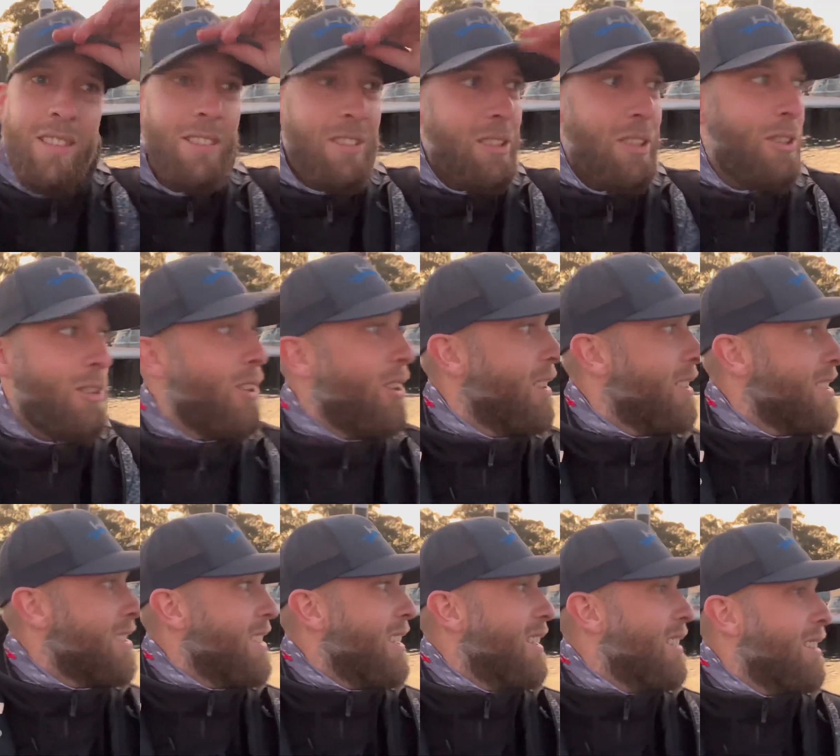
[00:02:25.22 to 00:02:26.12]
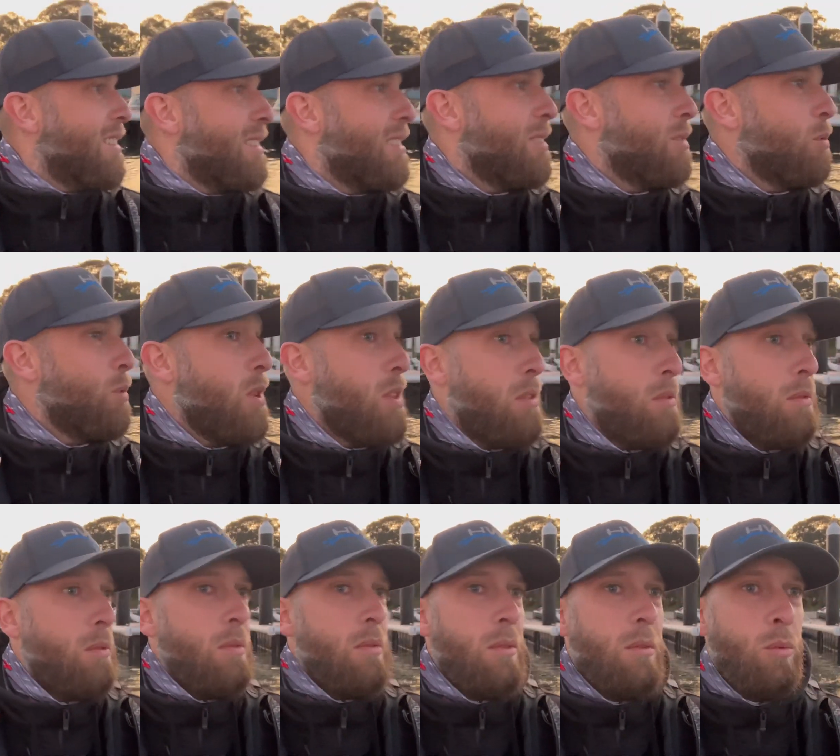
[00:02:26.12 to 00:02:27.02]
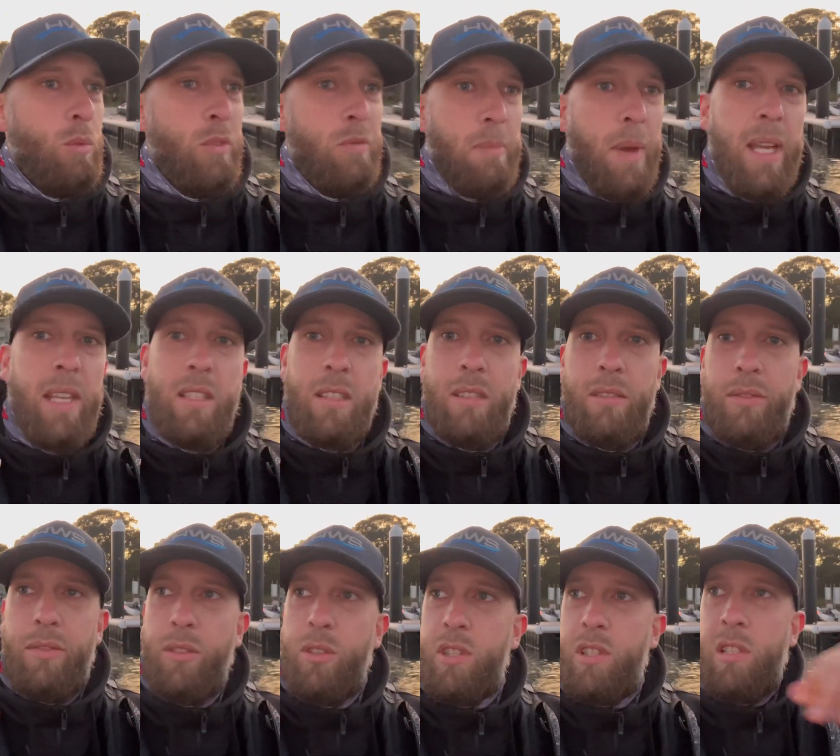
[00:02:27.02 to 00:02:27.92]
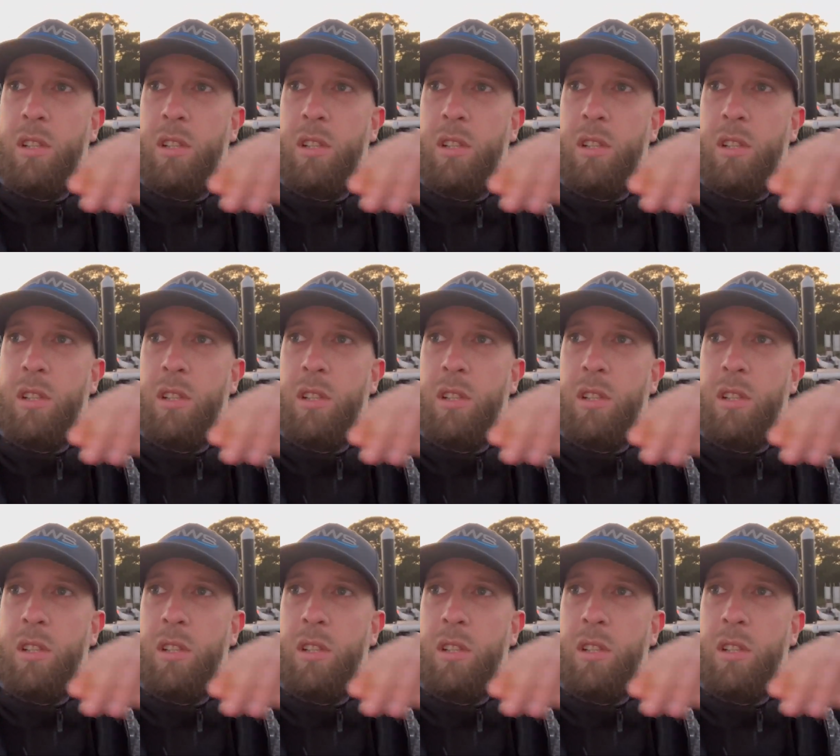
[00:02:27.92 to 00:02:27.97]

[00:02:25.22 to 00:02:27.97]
Alright, so we've made it, first